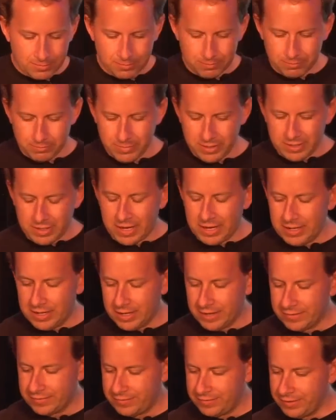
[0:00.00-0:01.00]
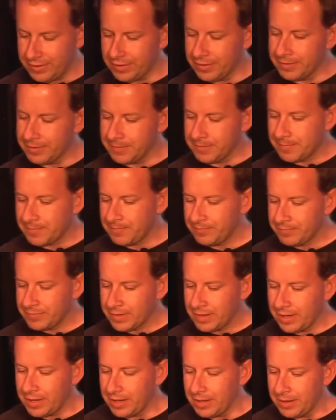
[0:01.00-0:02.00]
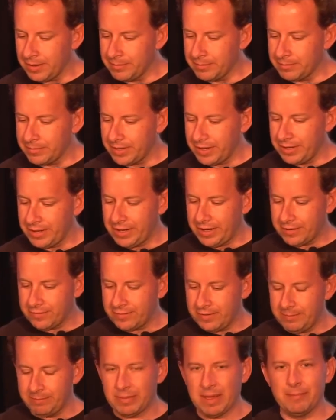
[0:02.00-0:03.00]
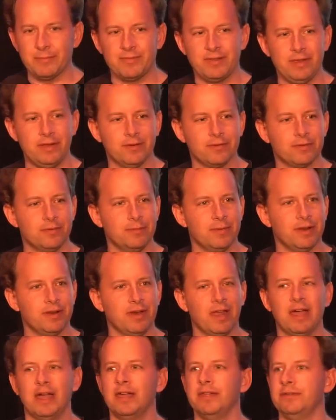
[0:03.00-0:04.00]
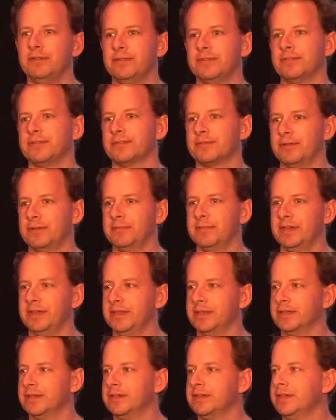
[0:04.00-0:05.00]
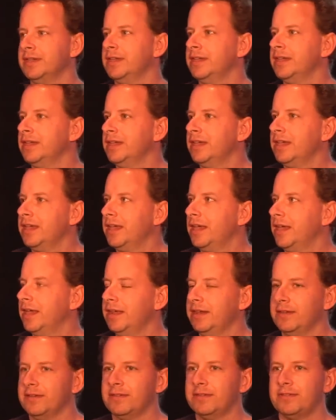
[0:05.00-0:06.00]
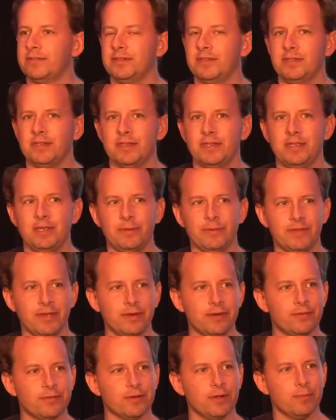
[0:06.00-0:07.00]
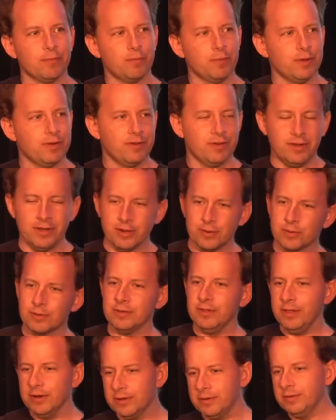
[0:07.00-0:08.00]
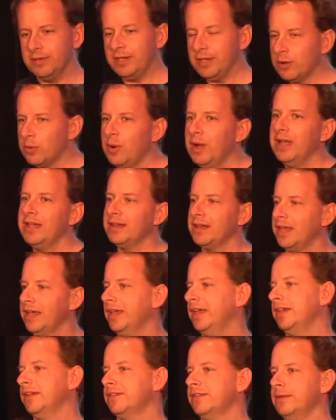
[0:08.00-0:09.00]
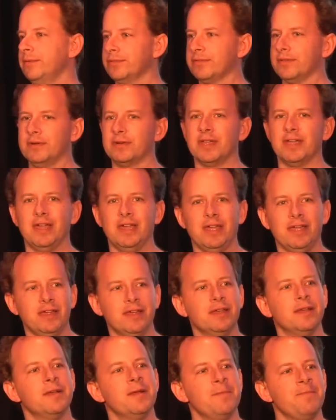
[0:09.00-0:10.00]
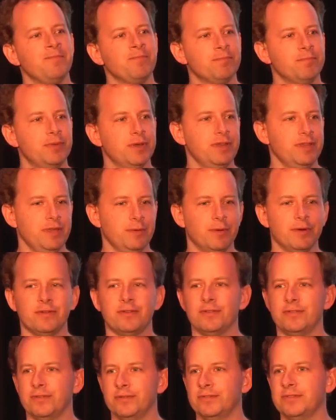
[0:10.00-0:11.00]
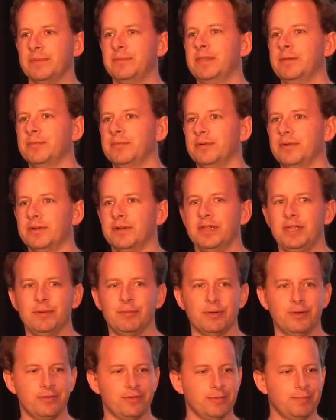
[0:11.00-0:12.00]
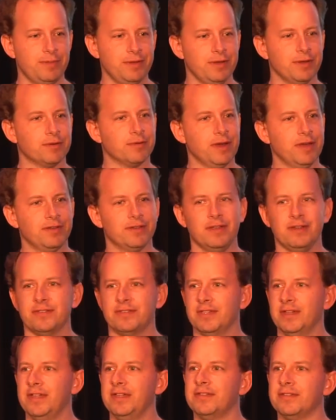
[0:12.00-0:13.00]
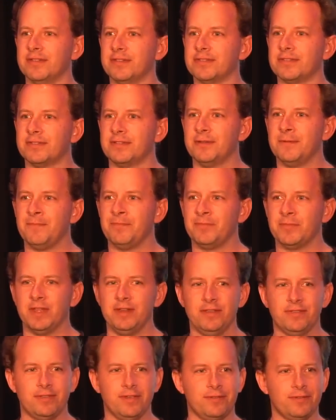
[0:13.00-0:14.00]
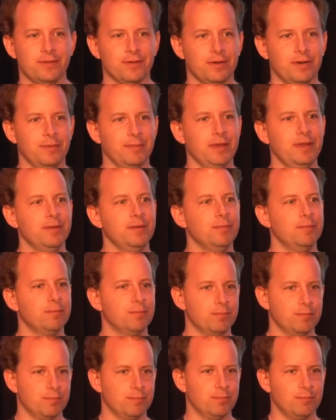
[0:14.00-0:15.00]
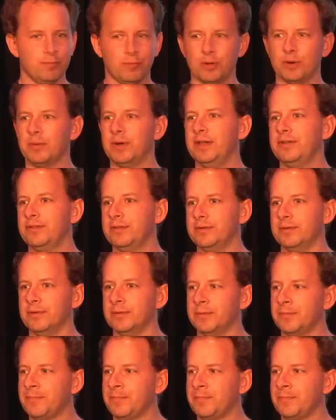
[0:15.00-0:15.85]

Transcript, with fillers: mid late last year, um, and I actually bumped into him at an R users group meeting, and he was at a job which he, you know, he quite liked. It was okay, but he wanted to do something more. He wanted to be a great data scientist, and he said, "Jeremy, what do I do?"